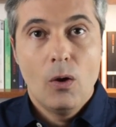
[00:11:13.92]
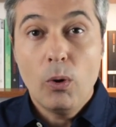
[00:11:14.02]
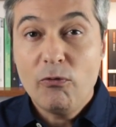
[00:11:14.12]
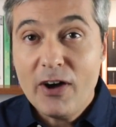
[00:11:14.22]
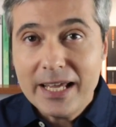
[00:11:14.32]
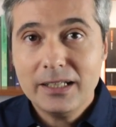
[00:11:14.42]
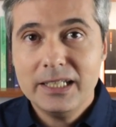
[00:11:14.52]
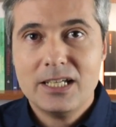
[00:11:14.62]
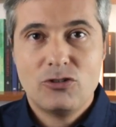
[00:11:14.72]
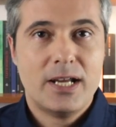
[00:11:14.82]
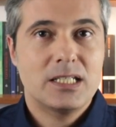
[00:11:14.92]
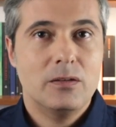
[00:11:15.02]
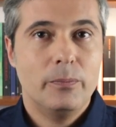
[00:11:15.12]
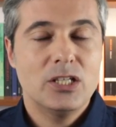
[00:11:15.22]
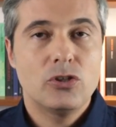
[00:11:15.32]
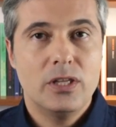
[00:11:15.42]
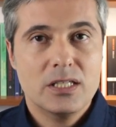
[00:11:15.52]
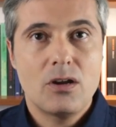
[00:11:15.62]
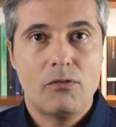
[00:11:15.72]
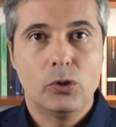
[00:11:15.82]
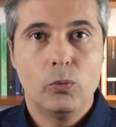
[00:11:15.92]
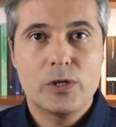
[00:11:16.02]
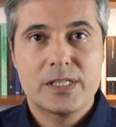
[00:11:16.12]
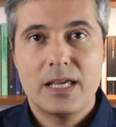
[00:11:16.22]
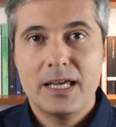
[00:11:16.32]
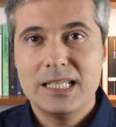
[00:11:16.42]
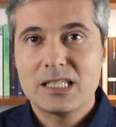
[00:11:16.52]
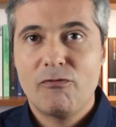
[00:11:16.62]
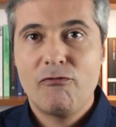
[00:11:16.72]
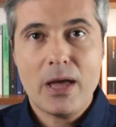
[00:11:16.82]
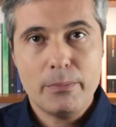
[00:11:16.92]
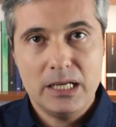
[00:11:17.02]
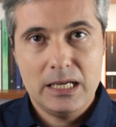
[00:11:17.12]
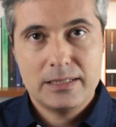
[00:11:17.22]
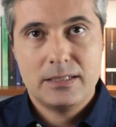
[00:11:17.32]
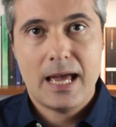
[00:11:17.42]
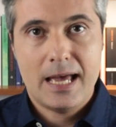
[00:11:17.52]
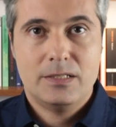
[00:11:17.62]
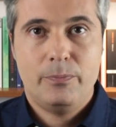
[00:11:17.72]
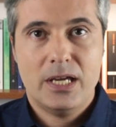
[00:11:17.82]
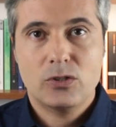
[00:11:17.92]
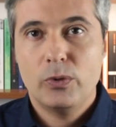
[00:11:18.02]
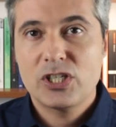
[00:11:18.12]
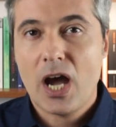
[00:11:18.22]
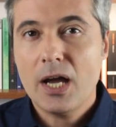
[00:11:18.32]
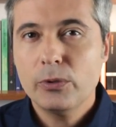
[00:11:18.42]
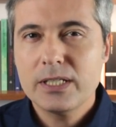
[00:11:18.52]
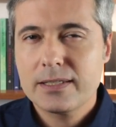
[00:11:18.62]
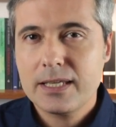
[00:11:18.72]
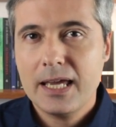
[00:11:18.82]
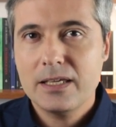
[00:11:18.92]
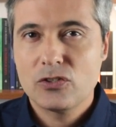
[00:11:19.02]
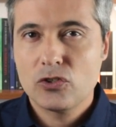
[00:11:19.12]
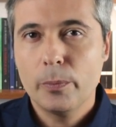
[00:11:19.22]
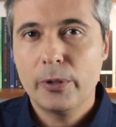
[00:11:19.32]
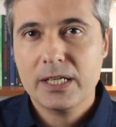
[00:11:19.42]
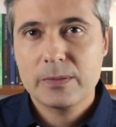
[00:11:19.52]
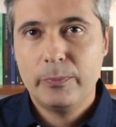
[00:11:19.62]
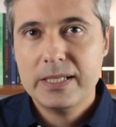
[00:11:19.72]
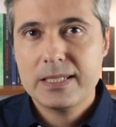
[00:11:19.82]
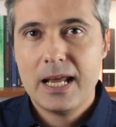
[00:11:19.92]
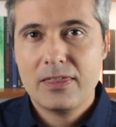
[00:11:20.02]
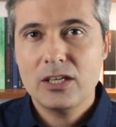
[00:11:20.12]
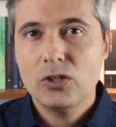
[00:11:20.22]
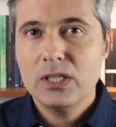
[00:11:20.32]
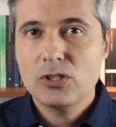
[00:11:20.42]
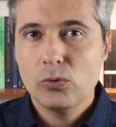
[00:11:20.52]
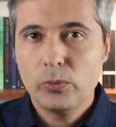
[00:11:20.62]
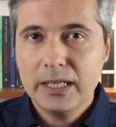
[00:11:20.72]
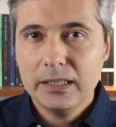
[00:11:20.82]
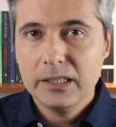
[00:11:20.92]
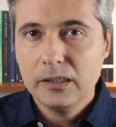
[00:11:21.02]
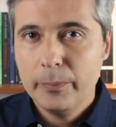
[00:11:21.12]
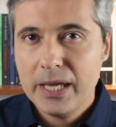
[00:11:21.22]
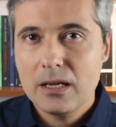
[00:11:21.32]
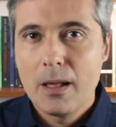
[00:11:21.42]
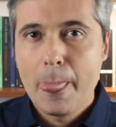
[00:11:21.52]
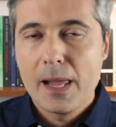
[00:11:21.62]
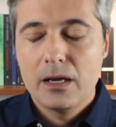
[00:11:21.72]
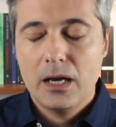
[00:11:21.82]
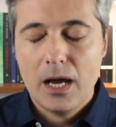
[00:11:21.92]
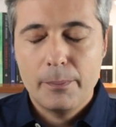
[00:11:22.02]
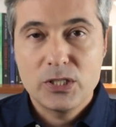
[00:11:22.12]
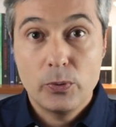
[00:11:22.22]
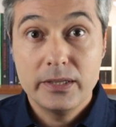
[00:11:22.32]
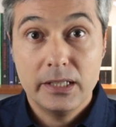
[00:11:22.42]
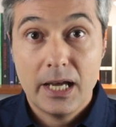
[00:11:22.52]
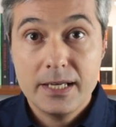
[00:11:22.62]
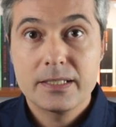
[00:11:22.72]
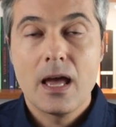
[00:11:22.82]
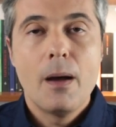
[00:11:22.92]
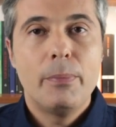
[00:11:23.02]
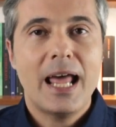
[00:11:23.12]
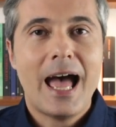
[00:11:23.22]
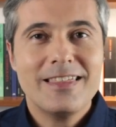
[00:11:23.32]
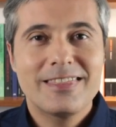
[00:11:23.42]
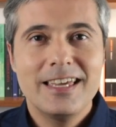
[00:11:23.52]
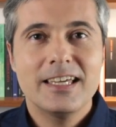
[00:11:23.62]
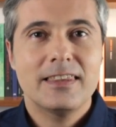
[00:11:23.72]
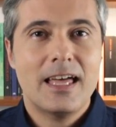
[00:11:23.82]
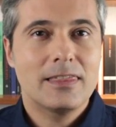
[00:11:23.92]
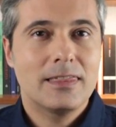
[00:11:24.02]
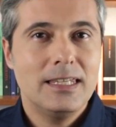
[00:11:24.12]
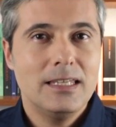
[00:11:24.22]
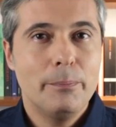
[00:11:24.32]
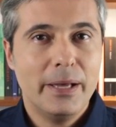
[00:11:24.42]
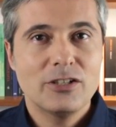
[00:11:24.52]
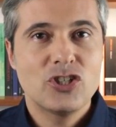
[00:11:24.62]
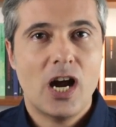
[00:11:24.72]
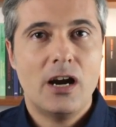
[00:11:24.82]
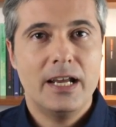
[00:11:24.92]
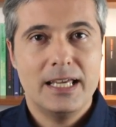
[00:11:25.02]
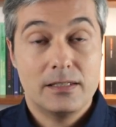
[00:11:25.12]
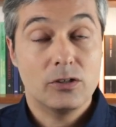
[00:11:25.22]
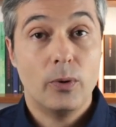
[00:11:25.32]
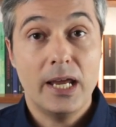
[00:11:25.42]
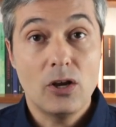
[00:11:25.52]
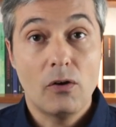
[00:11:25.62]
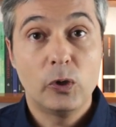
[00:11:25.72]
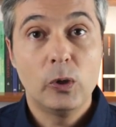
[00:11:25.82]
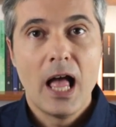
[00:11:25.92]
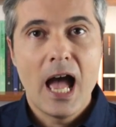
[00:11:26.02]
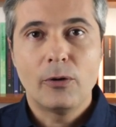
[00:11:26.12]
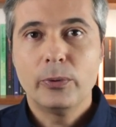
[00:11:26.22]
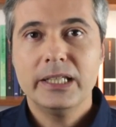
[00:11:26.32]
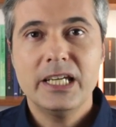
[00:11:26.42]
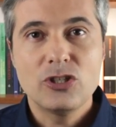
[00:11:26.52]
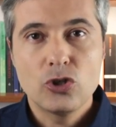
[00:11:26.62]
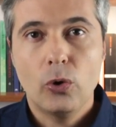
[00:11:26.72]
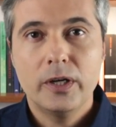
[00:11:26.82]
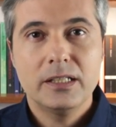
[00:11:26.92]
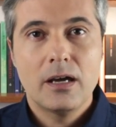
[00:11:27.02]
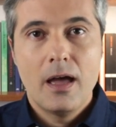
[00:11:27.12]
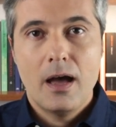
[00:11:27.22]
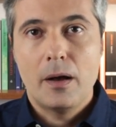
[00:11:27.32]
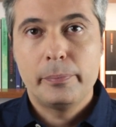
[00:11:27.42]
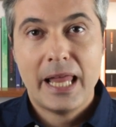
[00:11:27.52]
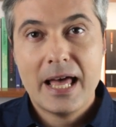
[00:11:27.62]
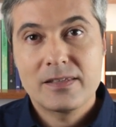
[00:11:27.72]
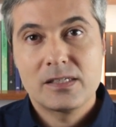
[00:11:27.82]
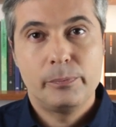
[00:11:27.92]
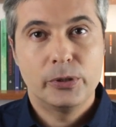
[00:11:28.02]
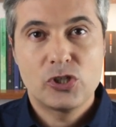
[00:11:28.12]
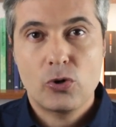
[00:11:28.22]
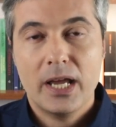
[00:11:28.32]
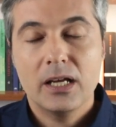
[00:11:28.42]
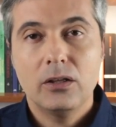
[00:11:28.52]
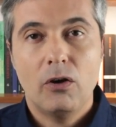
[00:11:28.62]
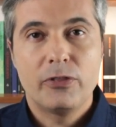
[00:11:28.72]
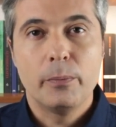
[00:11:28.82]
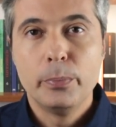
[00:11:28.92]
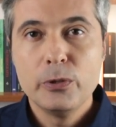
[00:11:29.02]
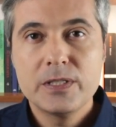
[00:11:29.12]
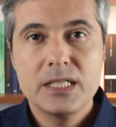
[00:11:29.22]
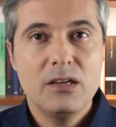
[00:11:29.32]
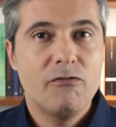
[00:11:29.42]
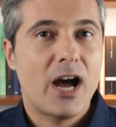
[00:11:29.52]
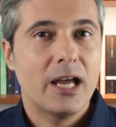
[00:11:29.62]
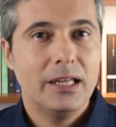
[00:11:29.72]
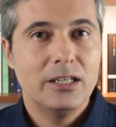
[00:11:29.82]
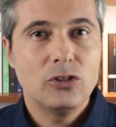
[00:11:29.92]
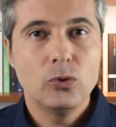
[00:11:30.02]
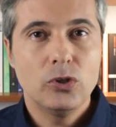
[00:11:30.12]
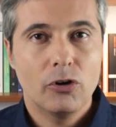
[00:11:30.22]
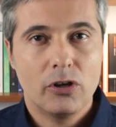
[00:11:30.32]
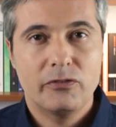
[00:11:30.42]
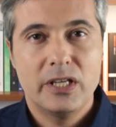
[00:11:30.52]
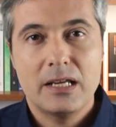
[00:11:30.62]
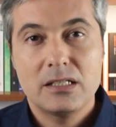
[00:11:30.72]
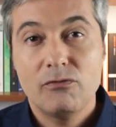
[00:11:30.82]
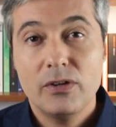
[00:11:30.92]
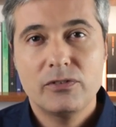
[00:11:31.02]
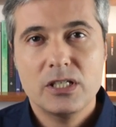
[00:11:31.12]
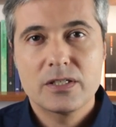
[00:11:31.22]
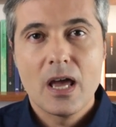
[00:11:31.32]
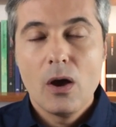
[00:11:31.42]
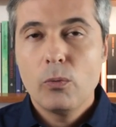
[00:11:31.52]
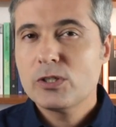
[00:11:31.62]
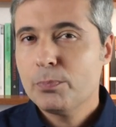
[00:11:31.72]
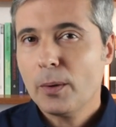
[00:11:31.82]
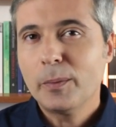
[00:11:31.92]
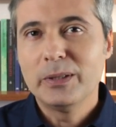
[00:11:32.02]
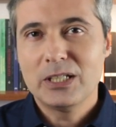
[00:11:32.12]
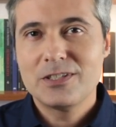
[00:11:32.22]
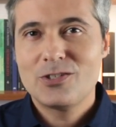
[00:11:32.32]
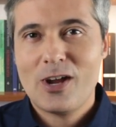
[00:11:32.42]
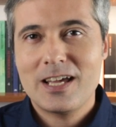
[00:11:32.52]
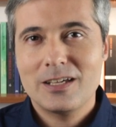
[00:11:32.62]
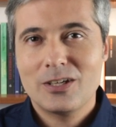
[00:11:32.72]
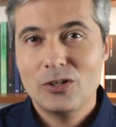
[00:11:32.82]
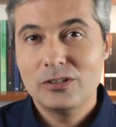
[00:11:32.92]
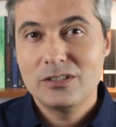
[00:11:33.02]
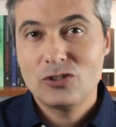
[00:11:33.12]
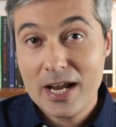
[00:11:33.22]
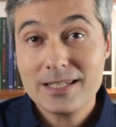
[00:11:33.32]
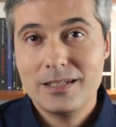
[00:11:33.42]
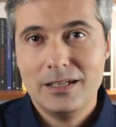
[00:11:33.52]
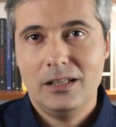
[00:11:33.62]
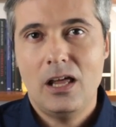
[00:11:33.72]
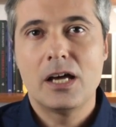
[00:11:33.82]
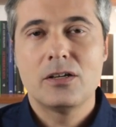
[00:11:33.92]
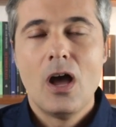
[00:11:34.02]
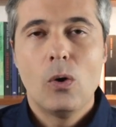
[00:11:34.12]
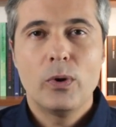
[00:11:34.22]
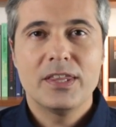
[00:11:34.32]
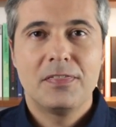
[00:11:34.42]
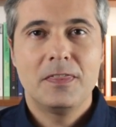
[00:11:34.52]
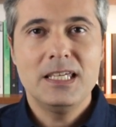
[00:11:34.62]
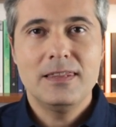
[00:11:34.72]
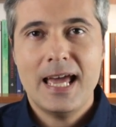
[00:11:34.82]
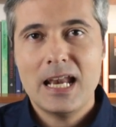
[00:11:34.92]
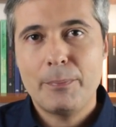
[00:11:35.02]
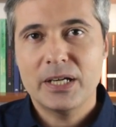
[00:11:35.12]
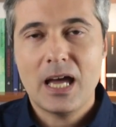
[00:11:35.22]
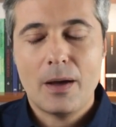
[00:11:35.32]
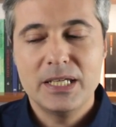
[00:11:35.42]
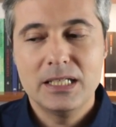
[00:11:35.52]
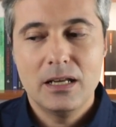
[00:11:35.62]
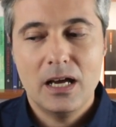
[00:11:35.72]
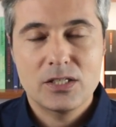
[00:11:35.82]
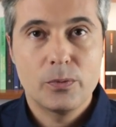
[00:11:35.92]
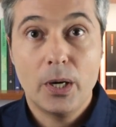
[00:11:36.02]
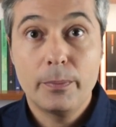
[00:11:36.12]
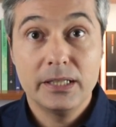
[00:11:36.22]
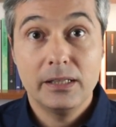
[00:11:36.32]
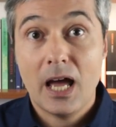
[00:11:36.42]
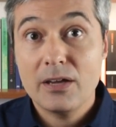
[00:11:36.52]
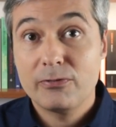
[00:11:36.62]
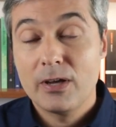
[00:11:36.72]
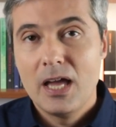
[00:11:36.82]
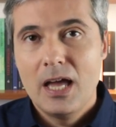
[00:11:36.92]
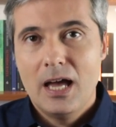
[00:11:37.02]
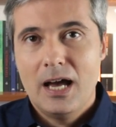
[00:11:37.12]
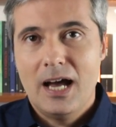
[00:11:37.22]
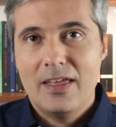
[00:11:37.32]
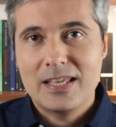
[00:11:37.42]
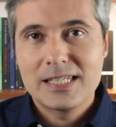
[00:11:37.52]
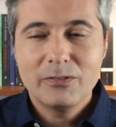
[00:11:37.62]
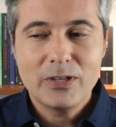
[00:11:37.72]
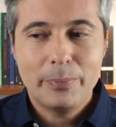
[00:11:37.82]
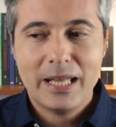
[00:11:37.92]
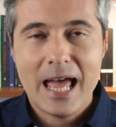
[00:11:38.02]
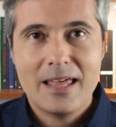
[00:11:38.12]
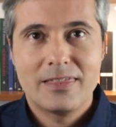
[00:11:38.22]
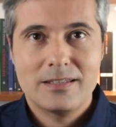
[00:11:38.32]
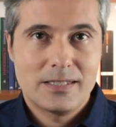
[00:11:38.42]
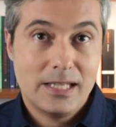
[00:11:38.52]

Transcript: What finally attracted me to this novel was its feminist aspect, which I wouldn't say is super explicit. I think you need to read a little bit between the lines, but I think that The Bell Jar is a great novel. I really enjoyed Plath's portrayal of the boozy, violent New York of the 1950s, which probably contrasted a lot with the then up-and-coming suburban life that Sylvia Plath